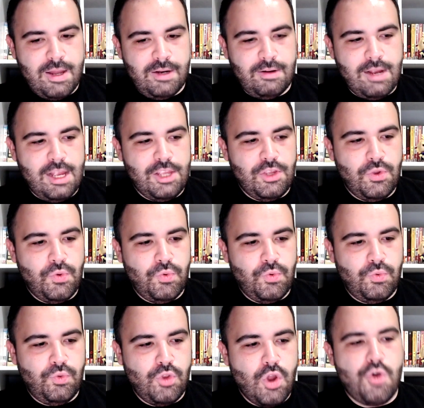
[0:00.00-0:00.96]
and you
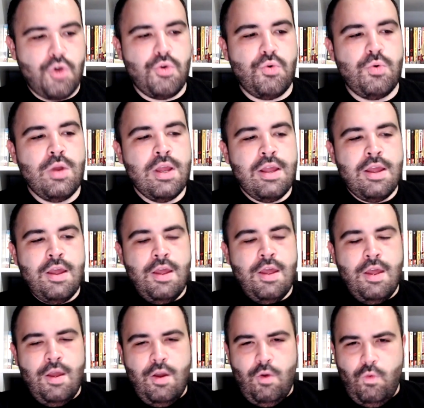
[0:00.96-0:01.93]
know
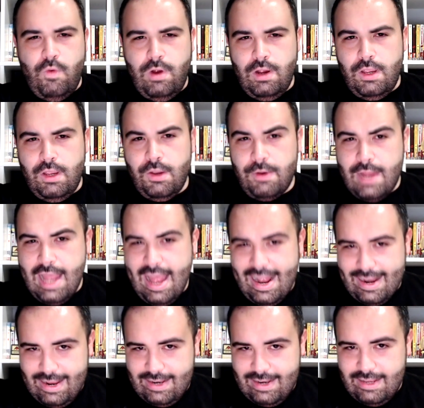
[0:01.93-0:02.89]
where you're
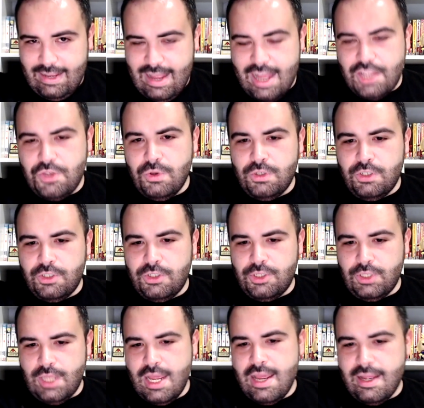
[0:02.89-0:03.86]
headed, and you
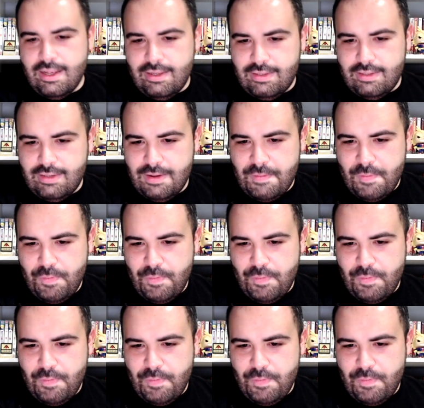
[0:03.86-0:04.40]
understand